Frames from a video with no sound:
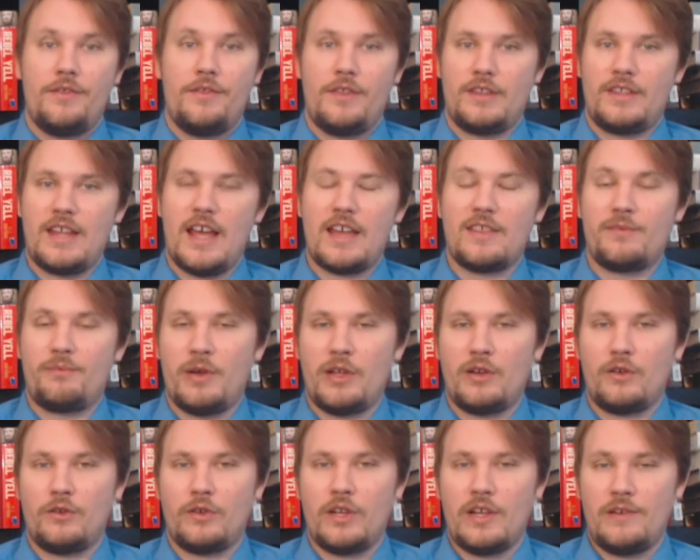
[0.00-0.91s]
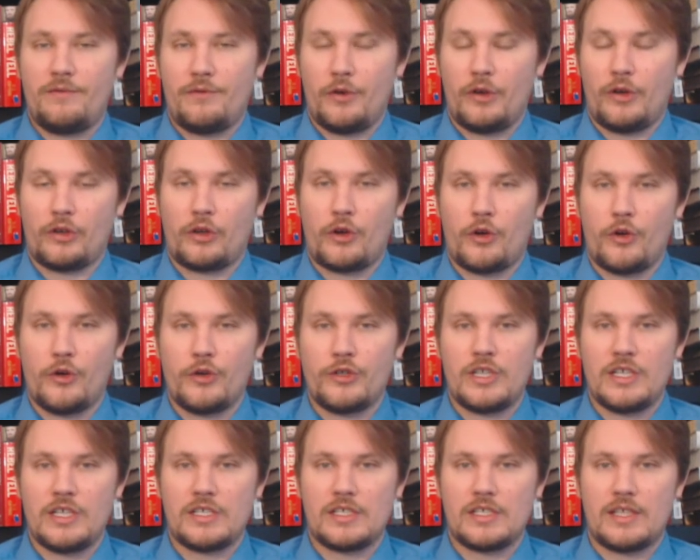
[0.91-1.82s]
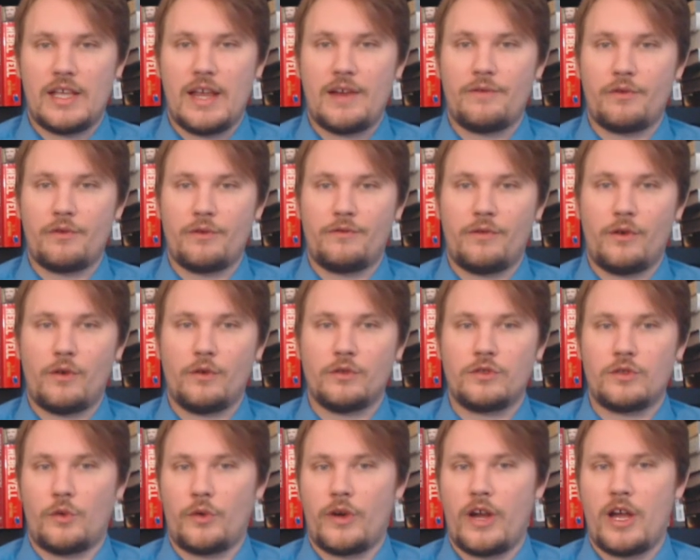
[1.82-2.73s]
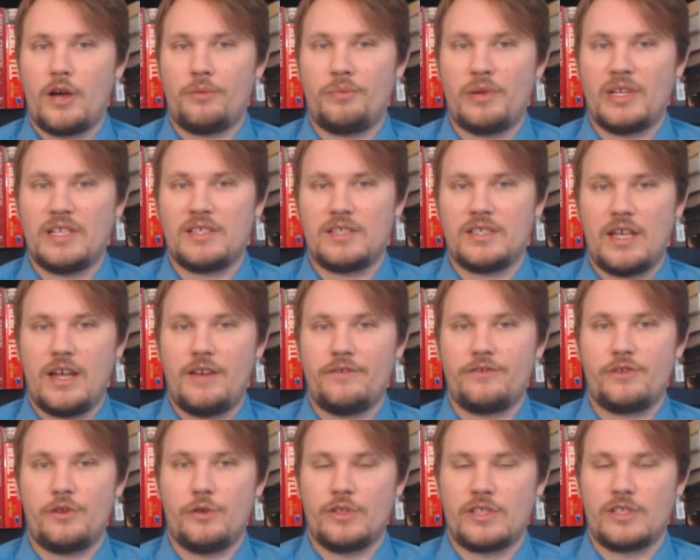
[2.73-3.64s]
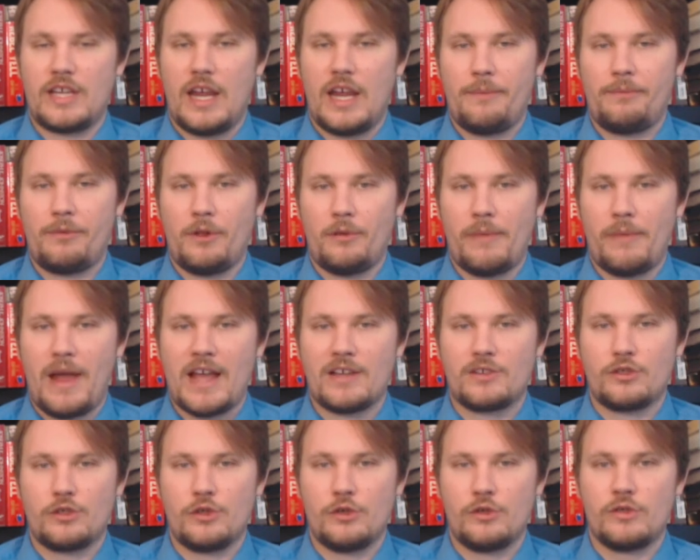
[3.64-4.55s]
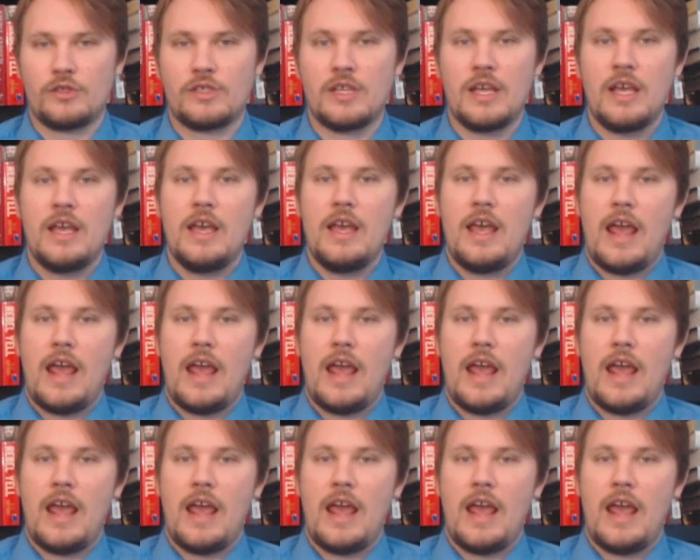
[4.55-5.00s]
the death penalty for encouraging slave revolts or helping slaves to escape their masters,